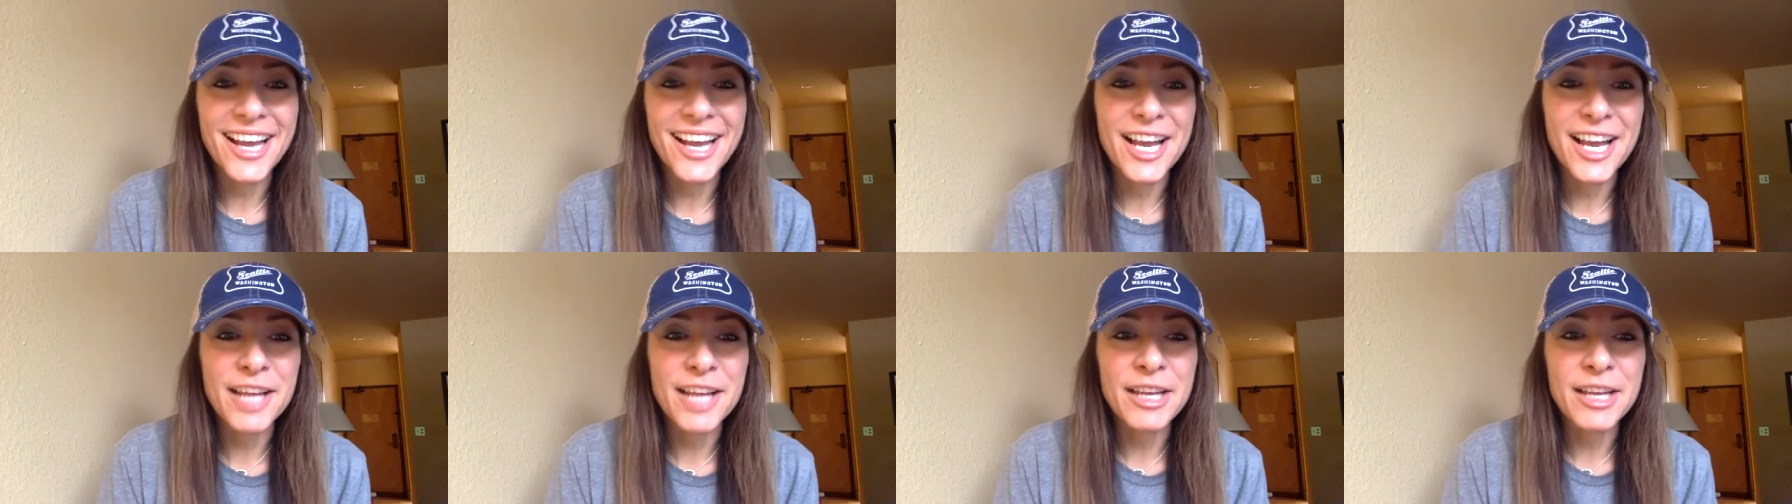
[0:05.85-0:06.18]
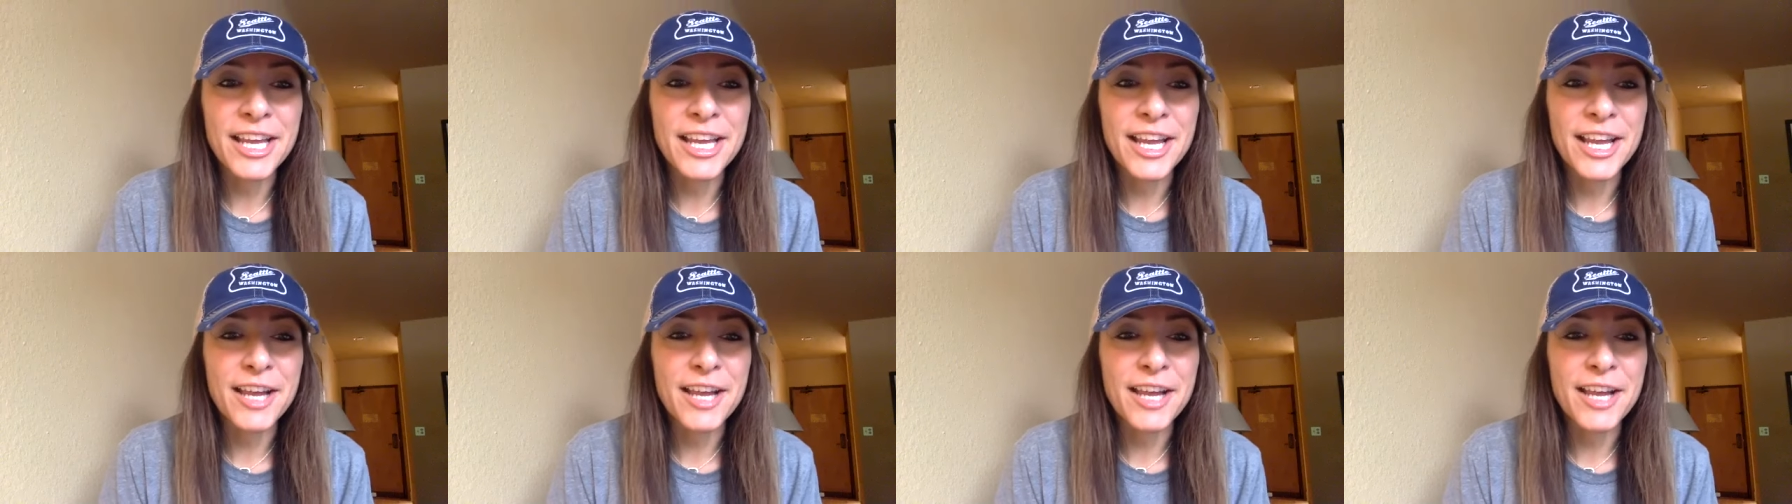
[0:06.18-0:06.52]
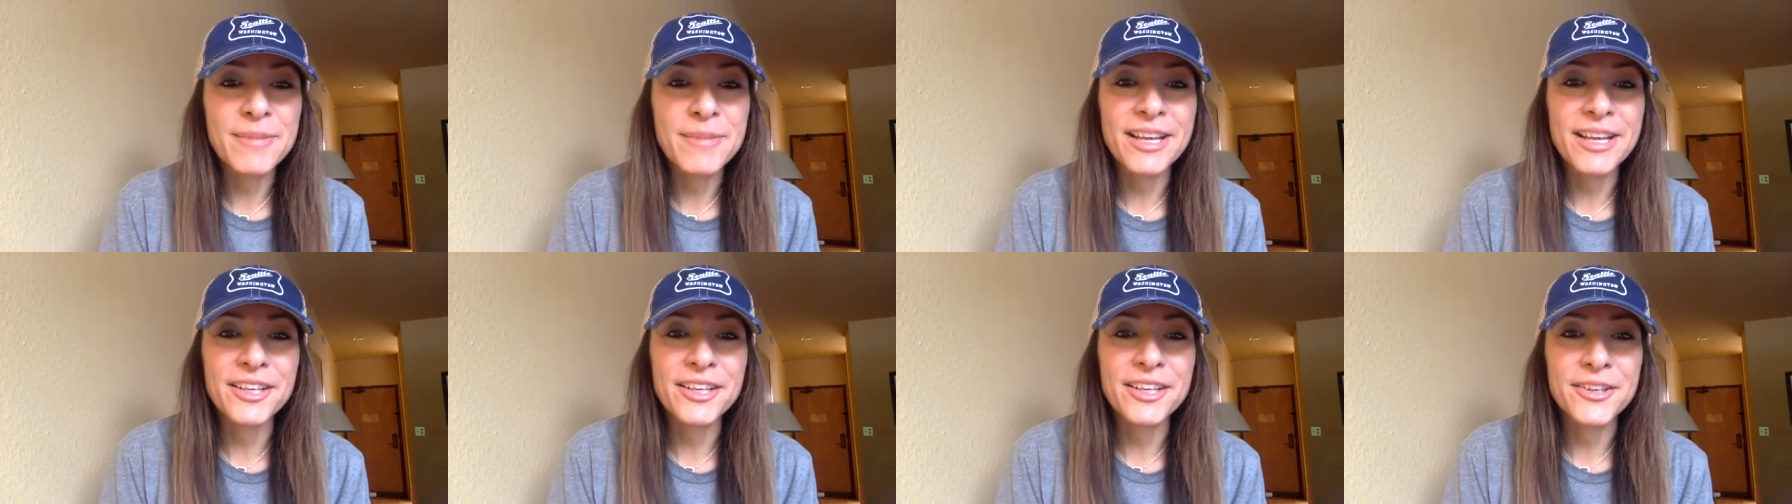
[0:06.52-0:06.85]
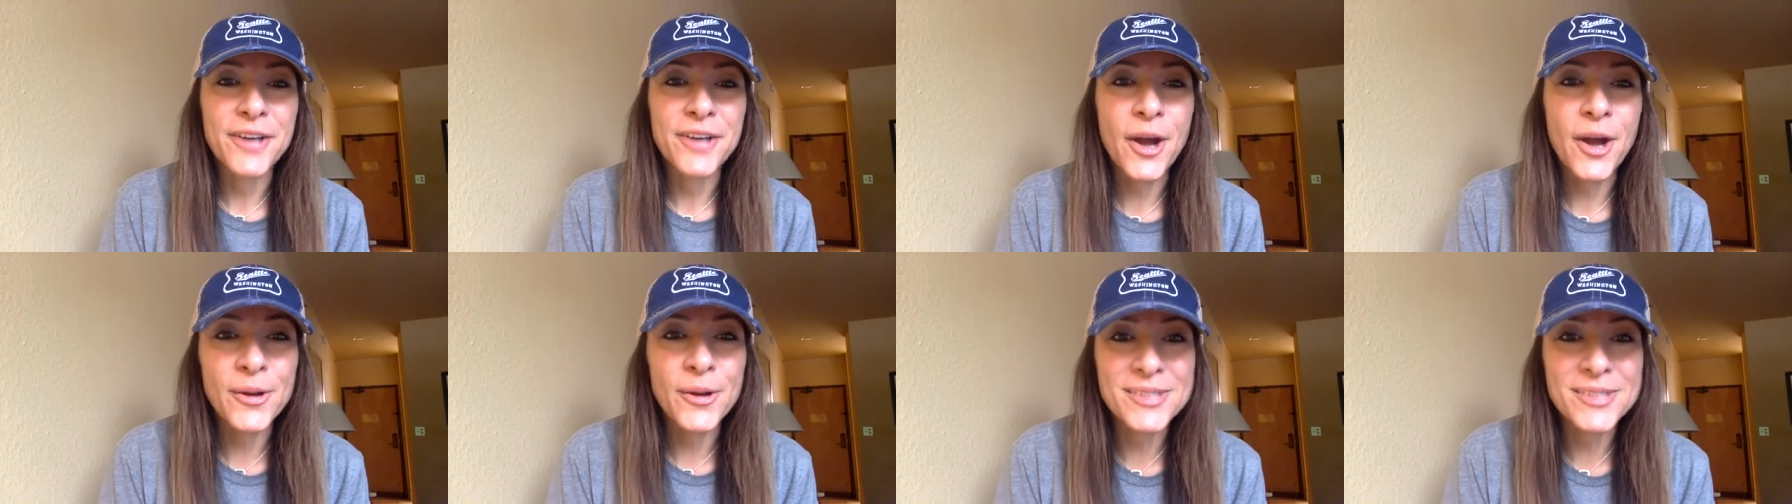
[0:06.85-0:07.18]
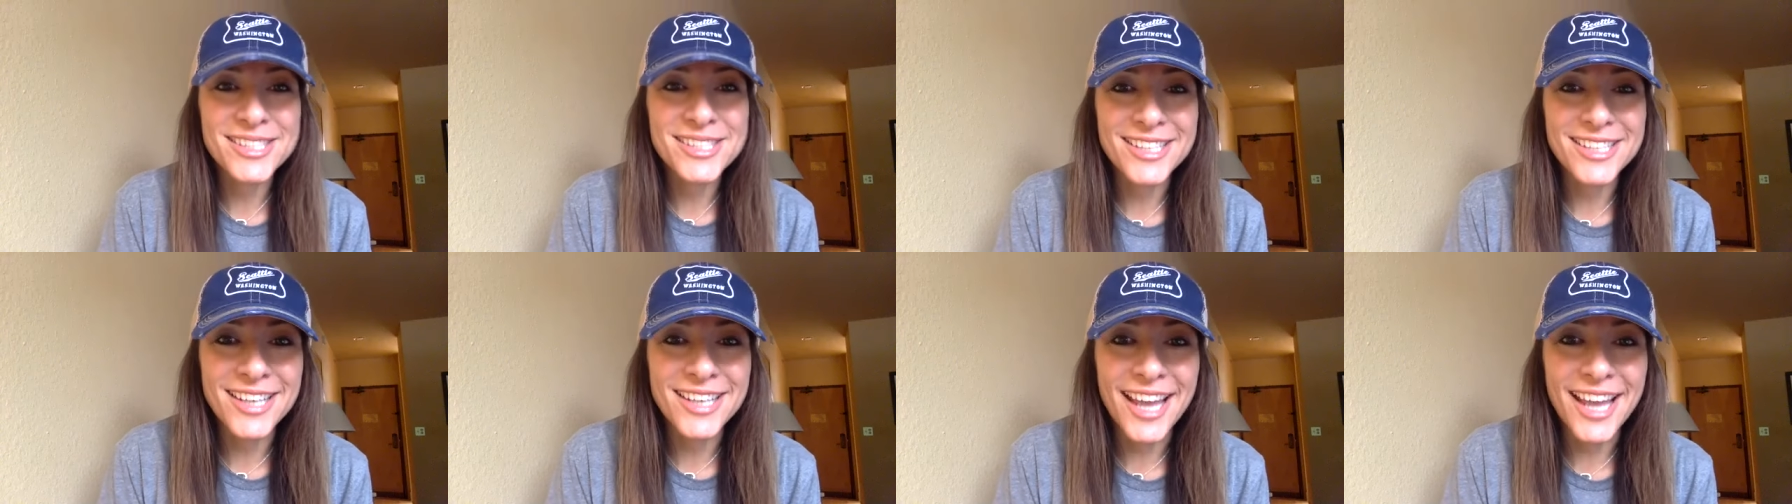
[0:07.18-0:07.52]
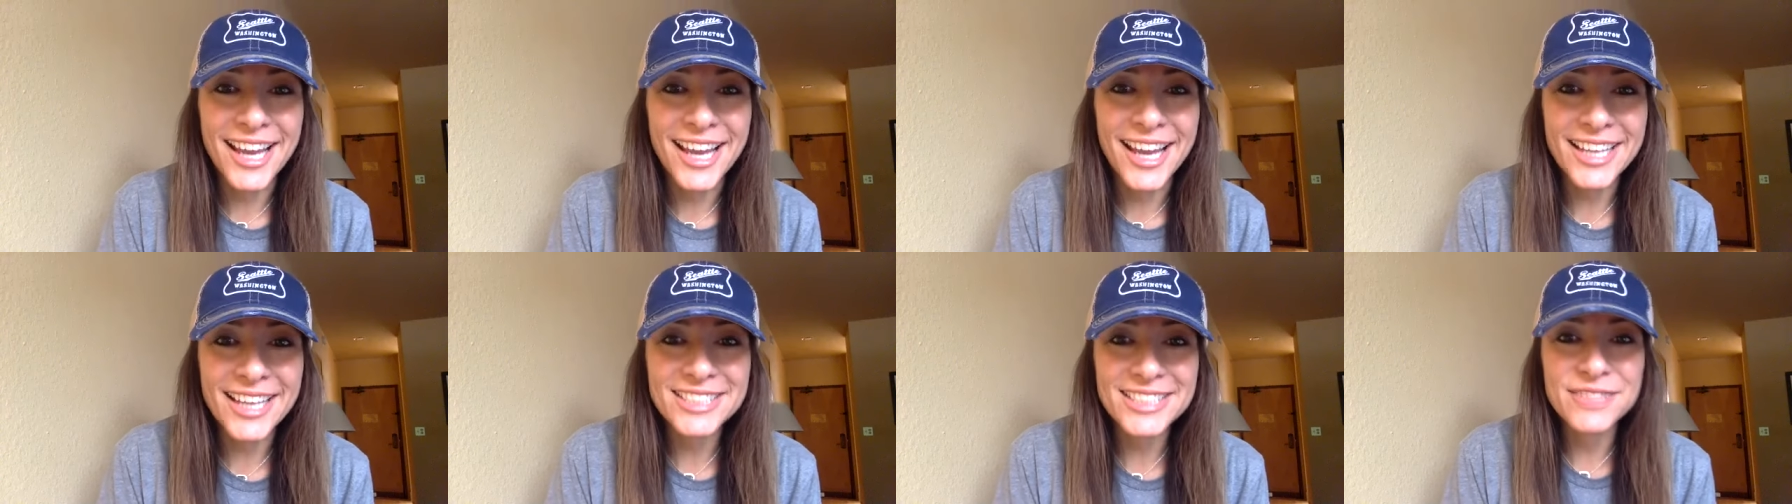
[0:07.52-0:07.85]
I am your host
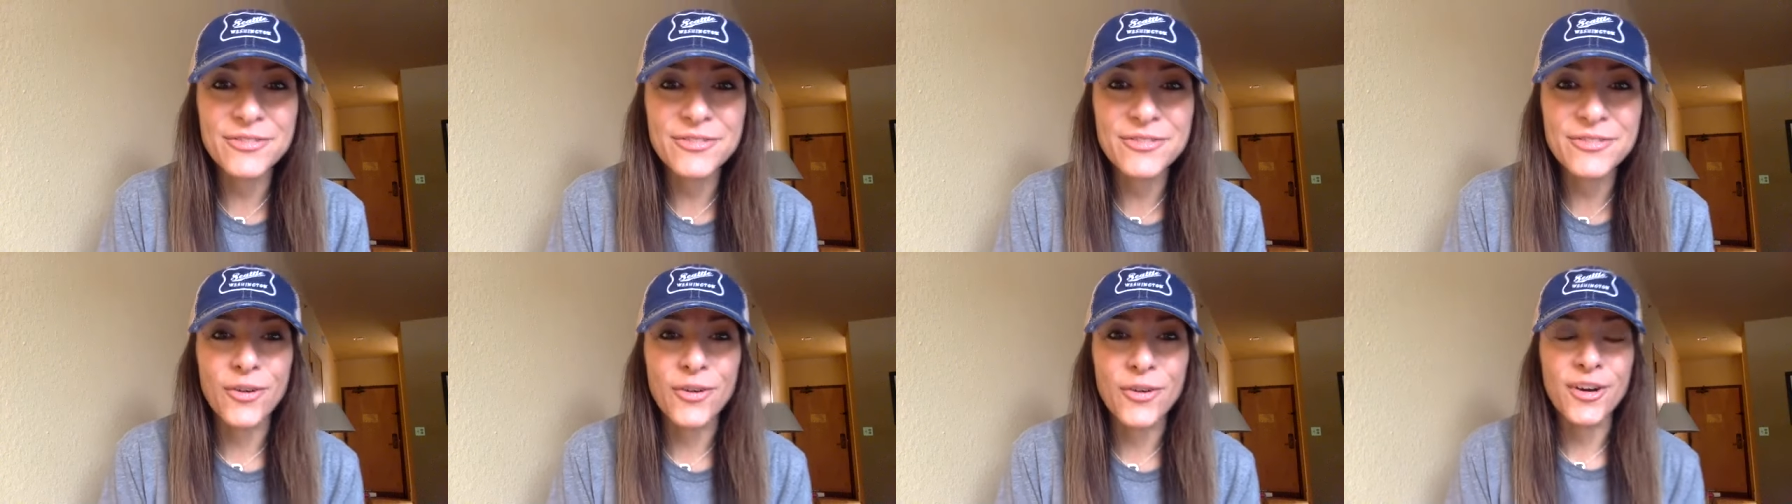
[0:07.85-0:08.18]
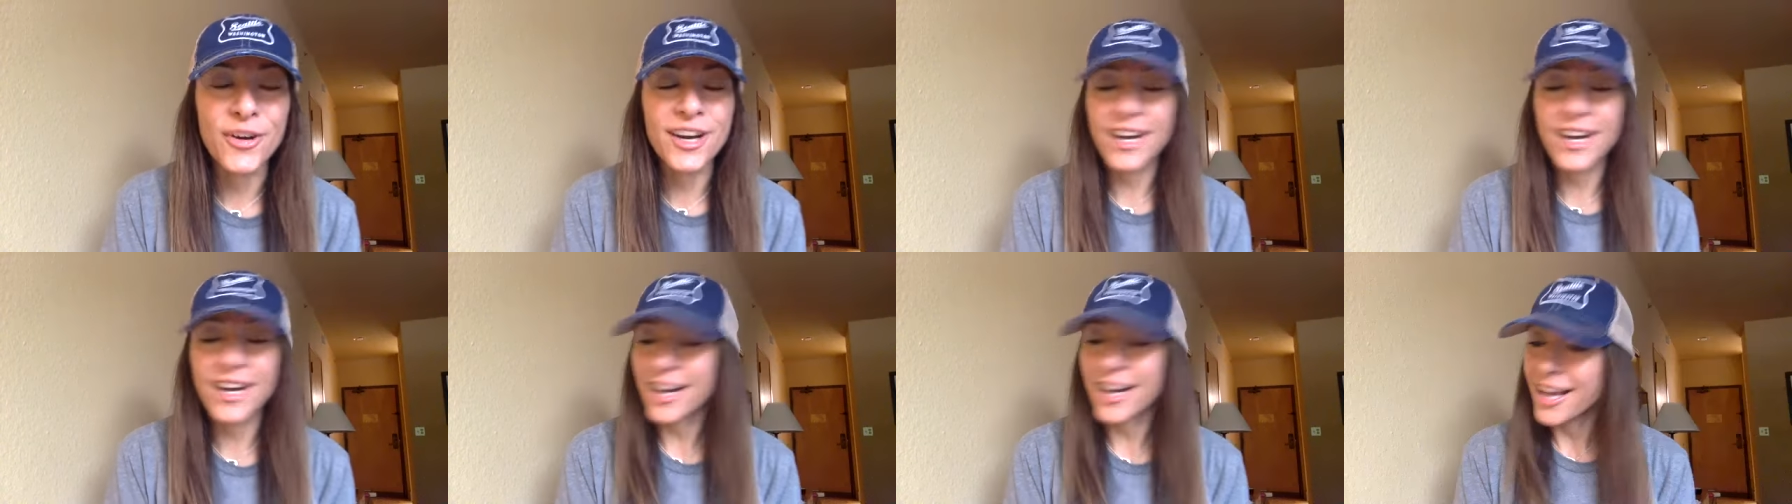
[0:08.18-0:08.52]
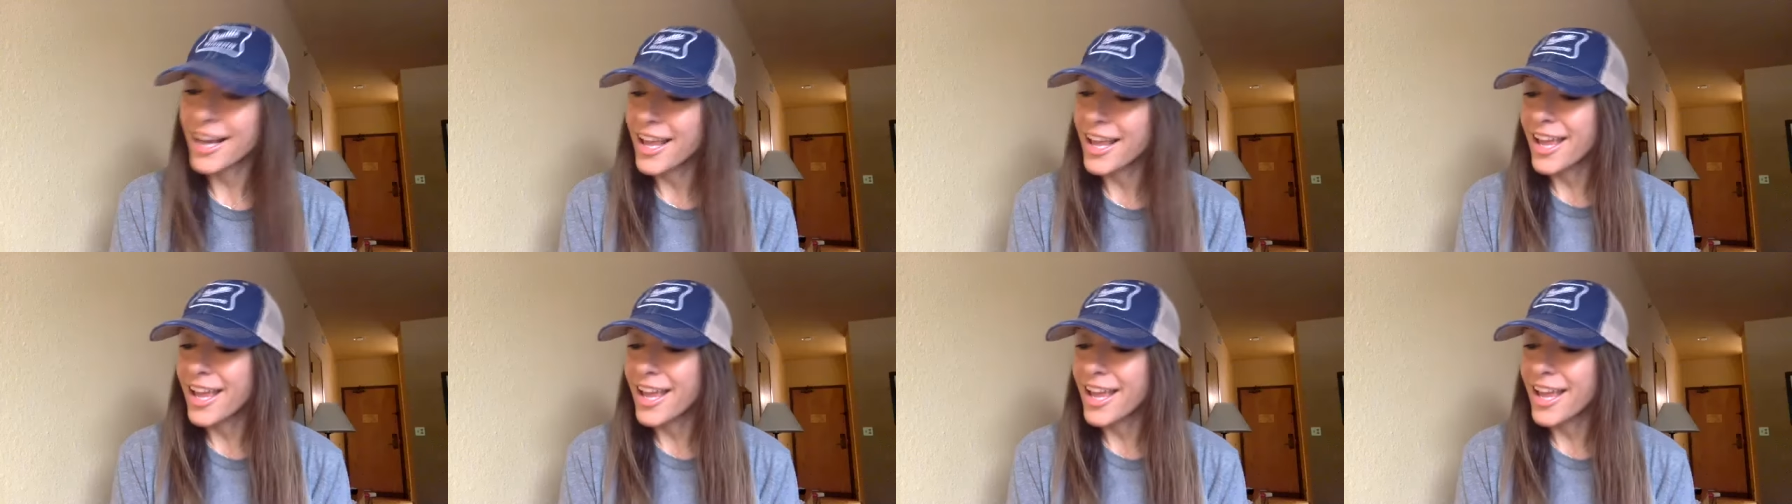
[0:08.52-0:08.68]
tonight for